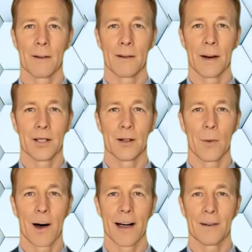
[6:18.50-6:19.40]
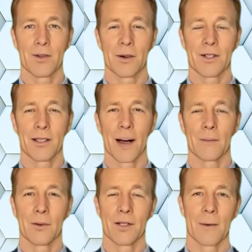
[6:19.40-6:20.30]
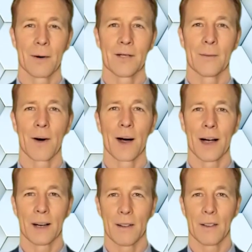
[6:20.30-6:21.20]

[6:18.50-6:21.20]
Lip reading: This is where interest tables come into play.